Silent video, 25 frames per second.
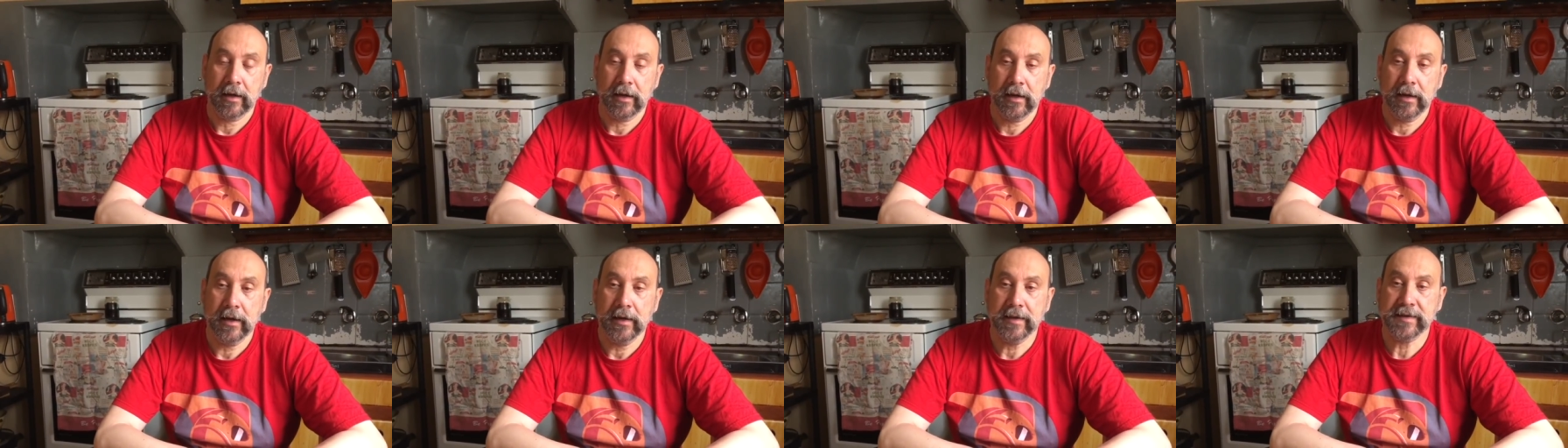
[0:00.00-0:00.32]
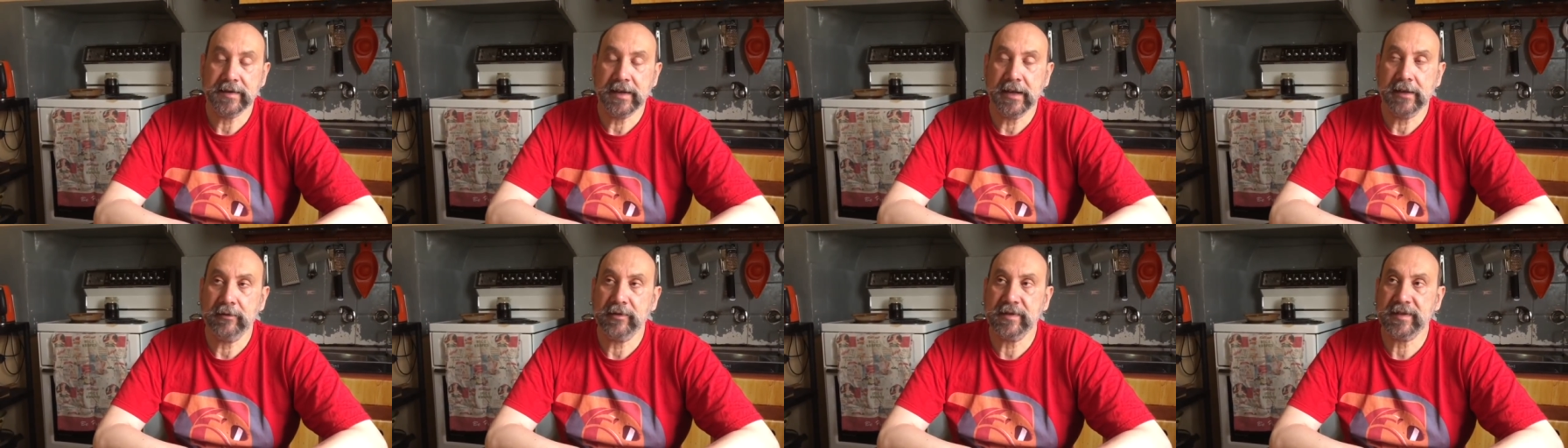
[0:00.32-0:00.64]
He
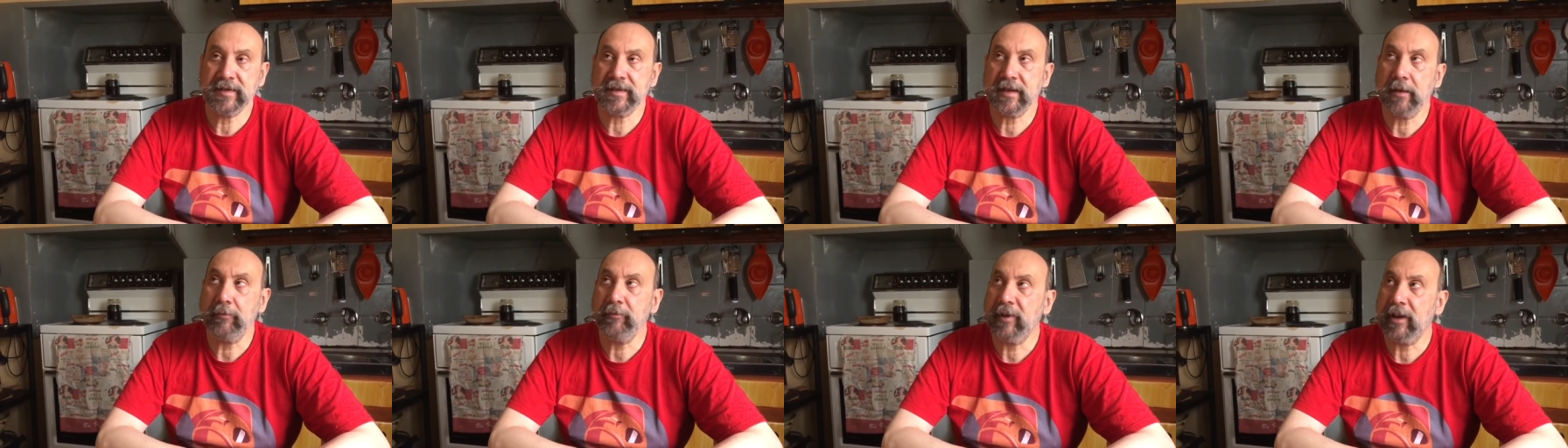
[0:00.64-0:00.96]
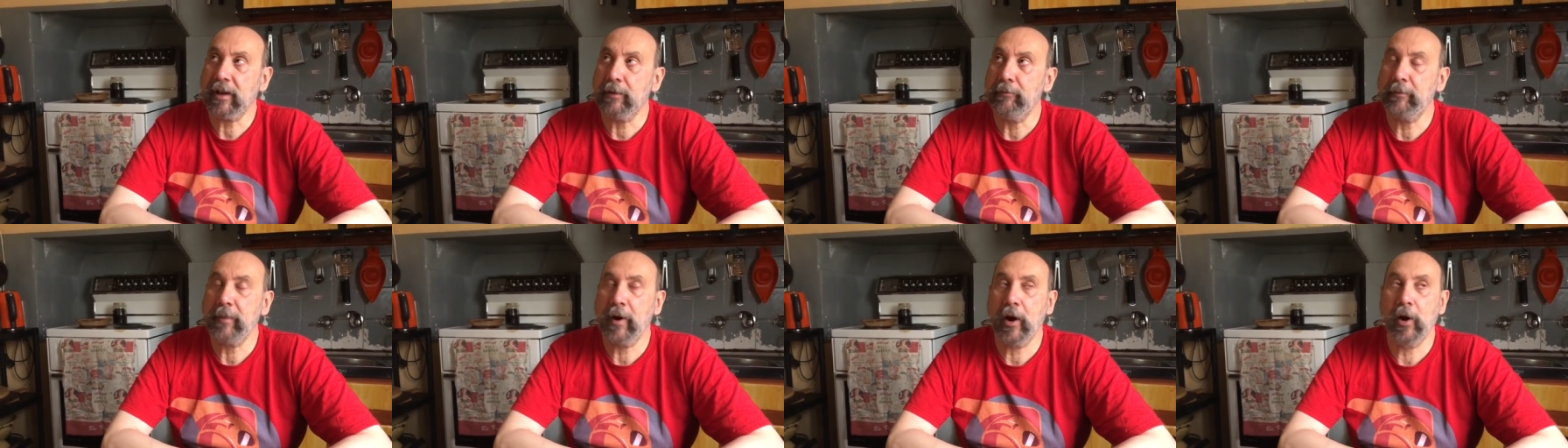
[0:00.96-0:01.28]
said it was
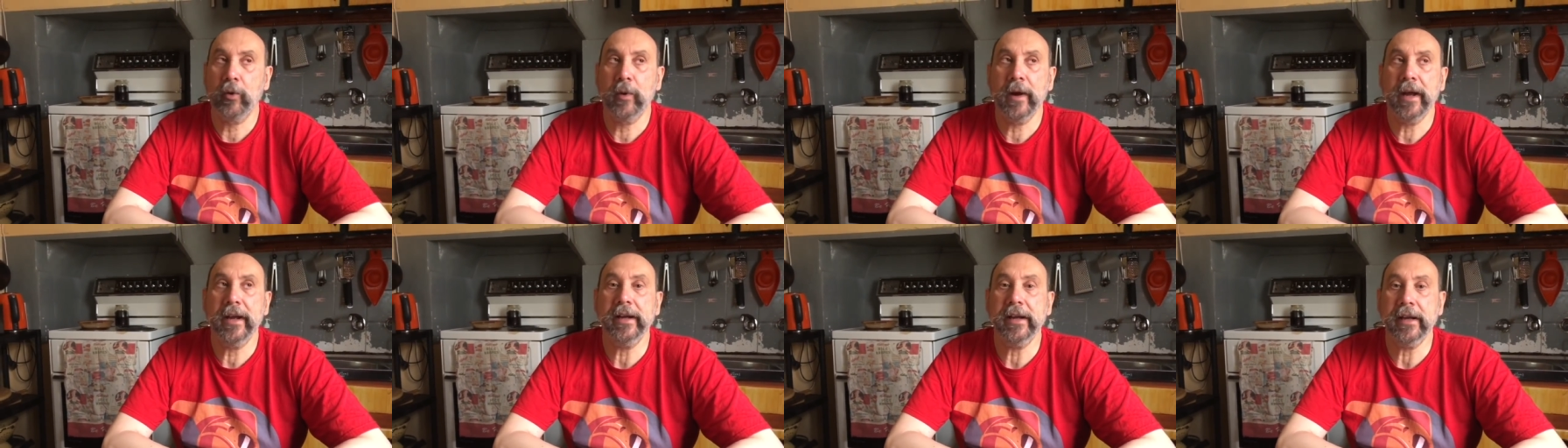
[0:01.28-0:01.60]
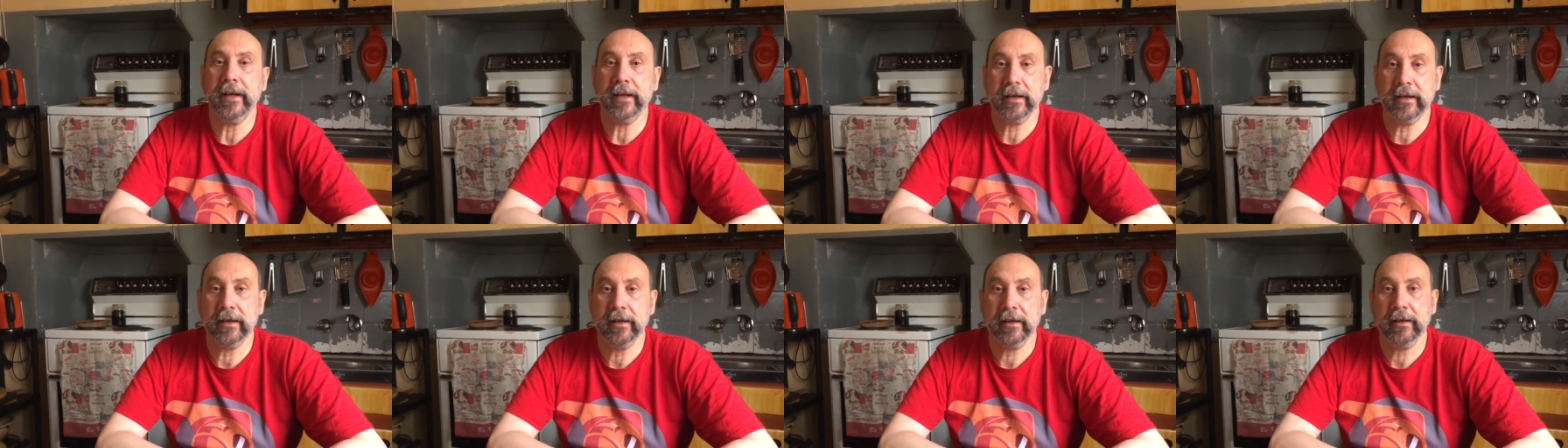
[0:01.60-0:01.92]
something
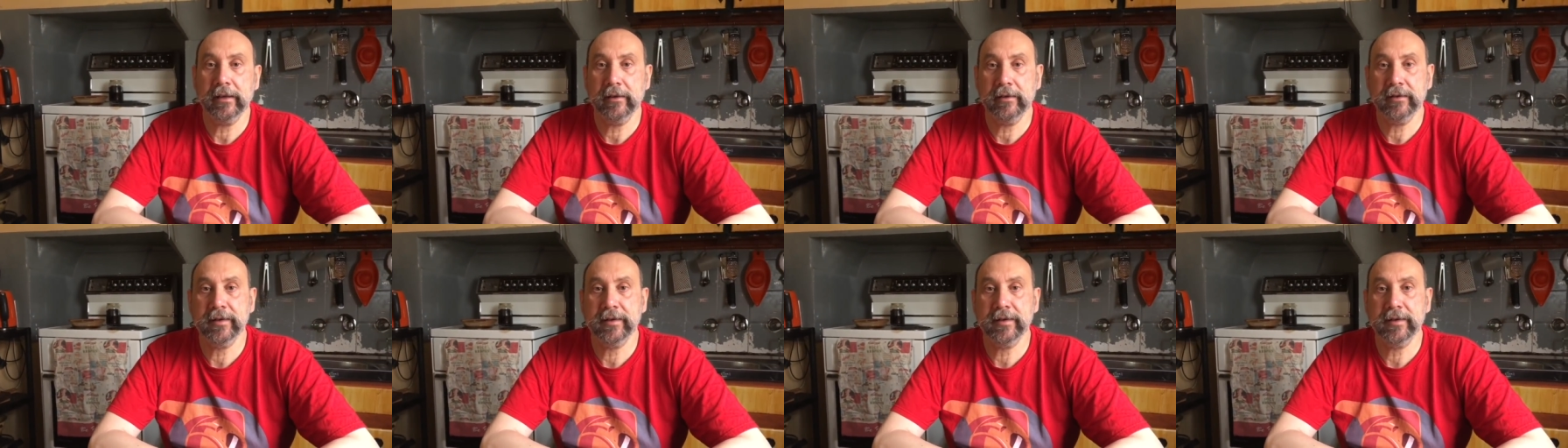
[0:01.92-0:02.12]
poetic.